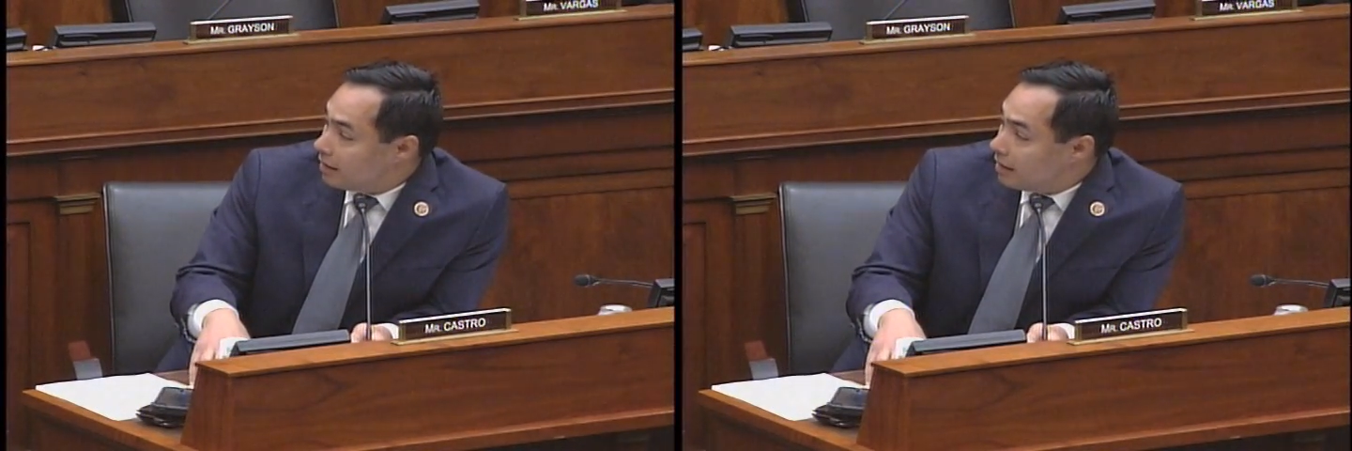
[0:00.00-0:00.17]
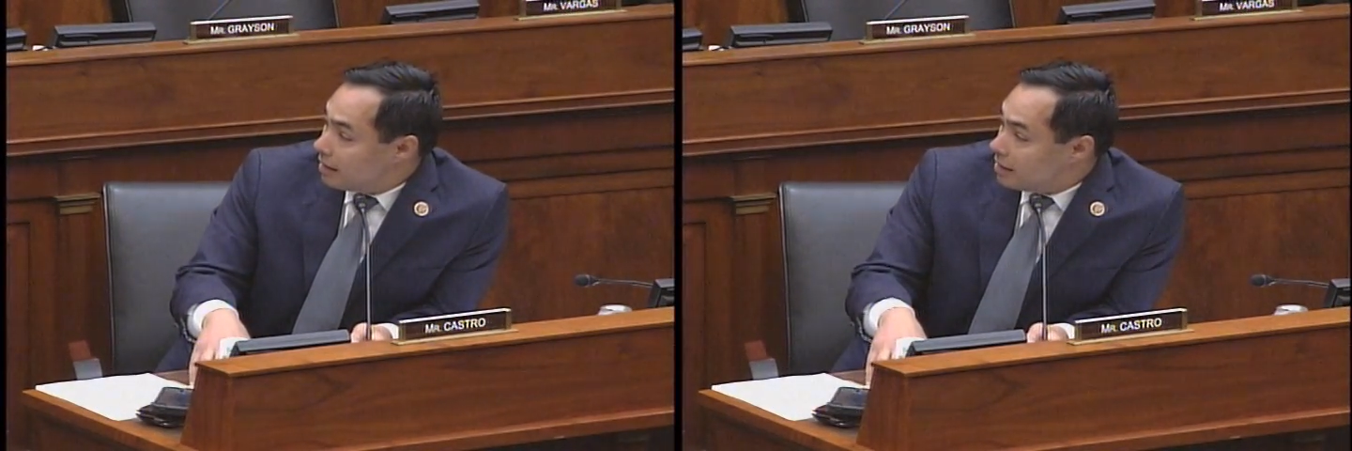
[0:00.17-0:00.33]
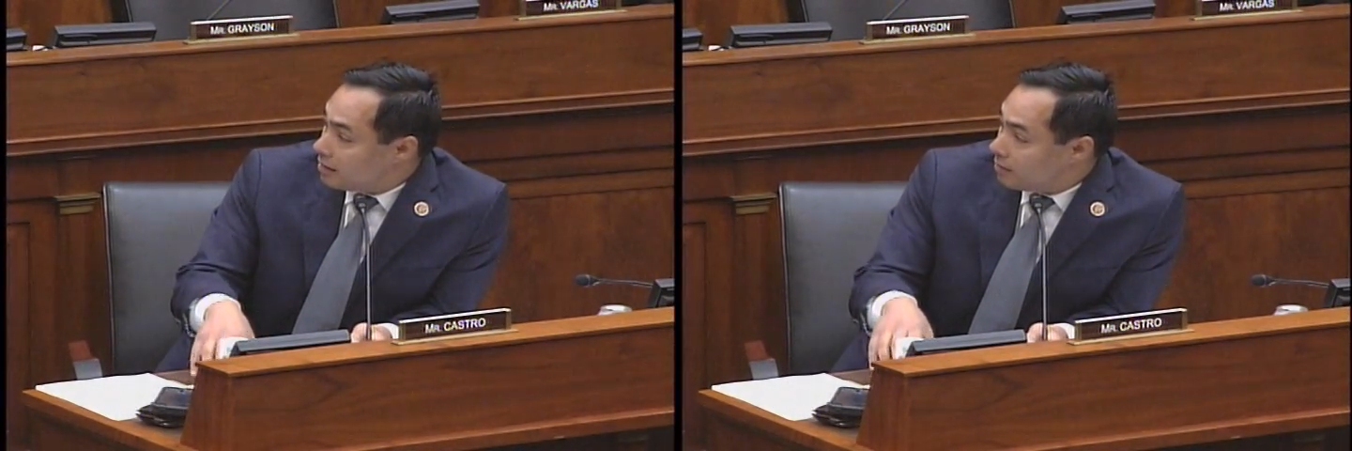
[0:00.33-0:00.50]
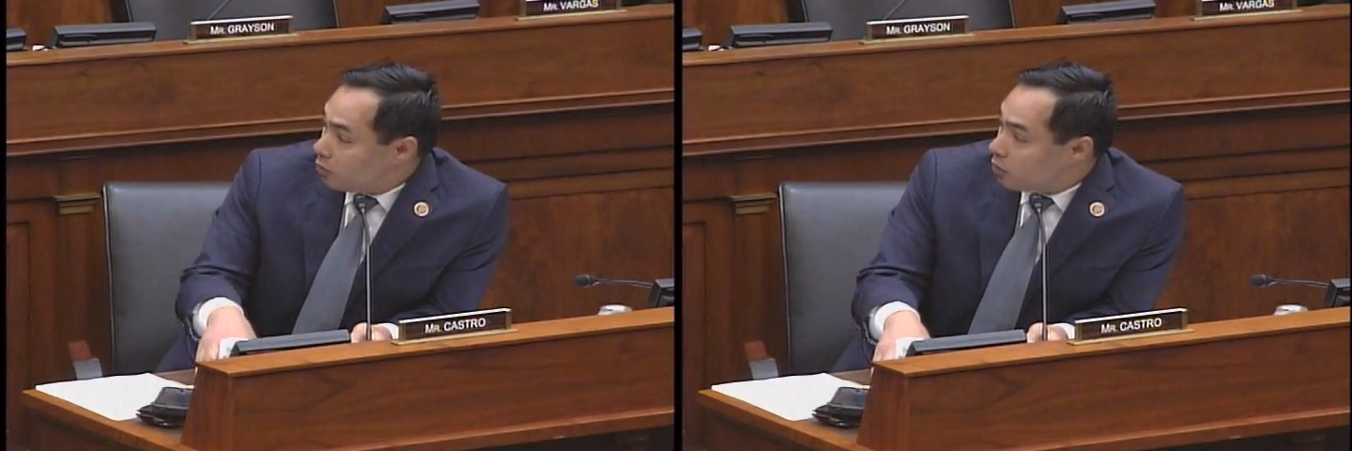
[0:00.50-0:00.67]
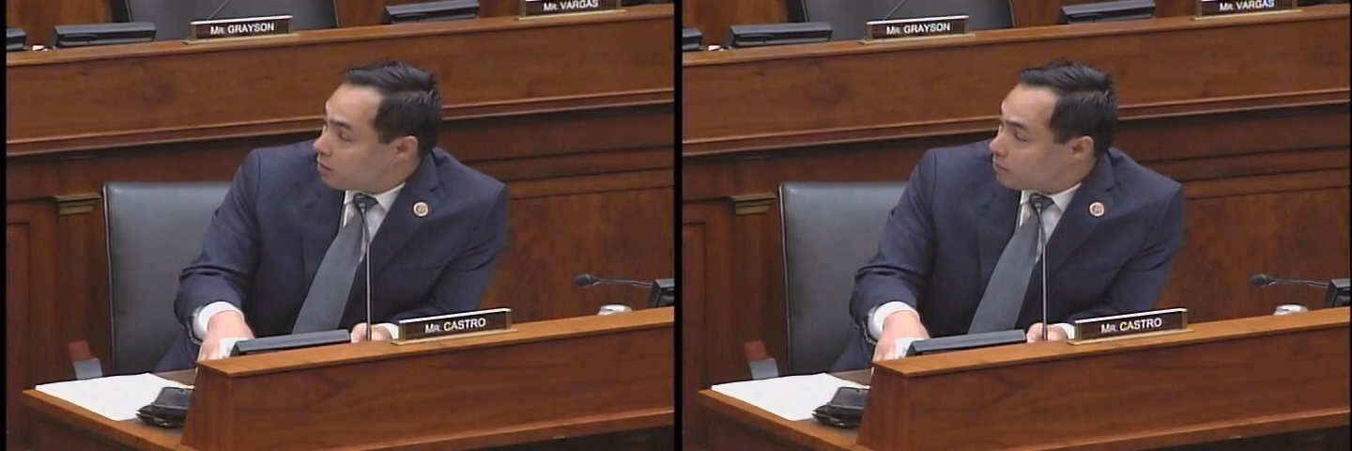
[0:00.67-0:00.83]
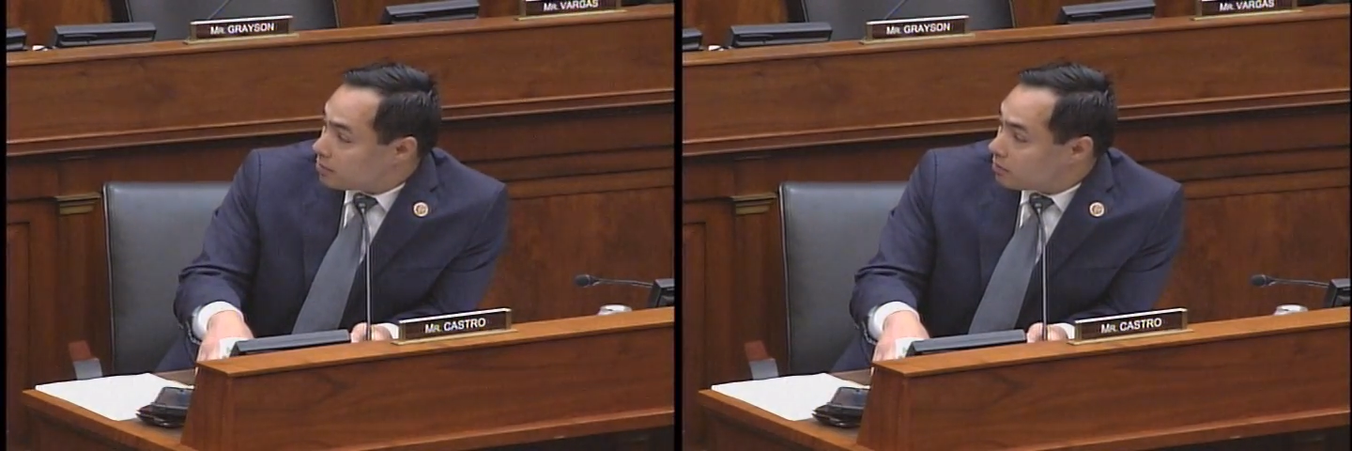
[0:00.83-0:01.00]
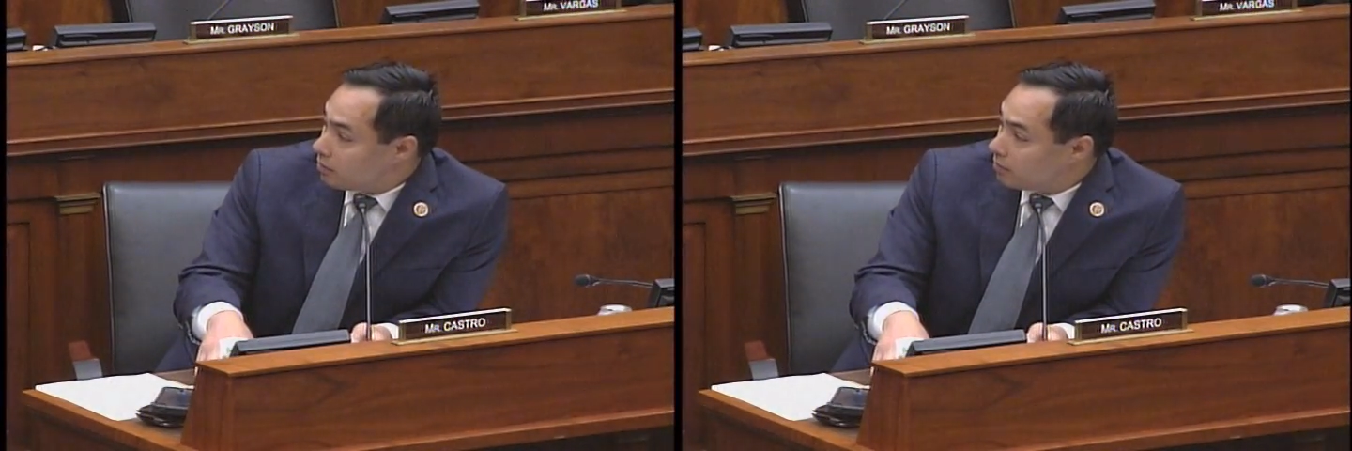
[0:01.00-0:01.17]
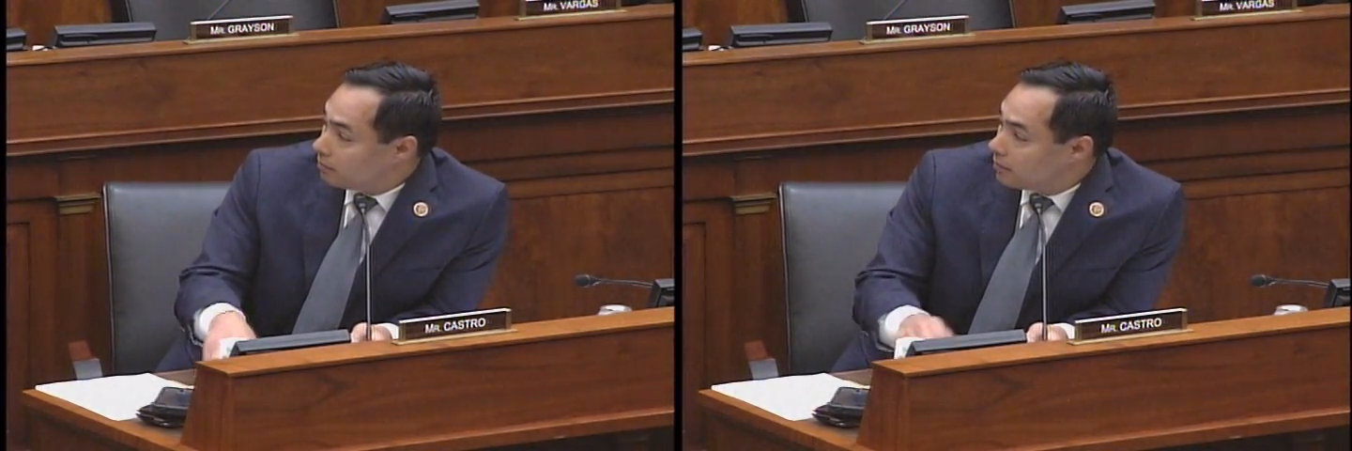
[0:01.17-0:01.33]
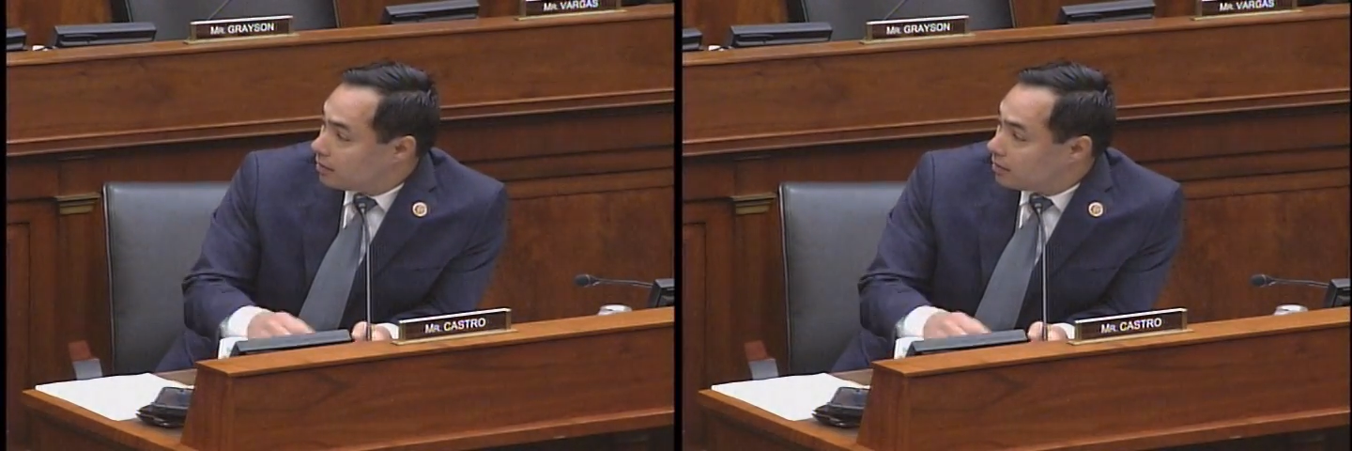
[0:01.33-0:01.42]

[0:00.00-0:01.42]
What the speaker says: and I think Border Patrol.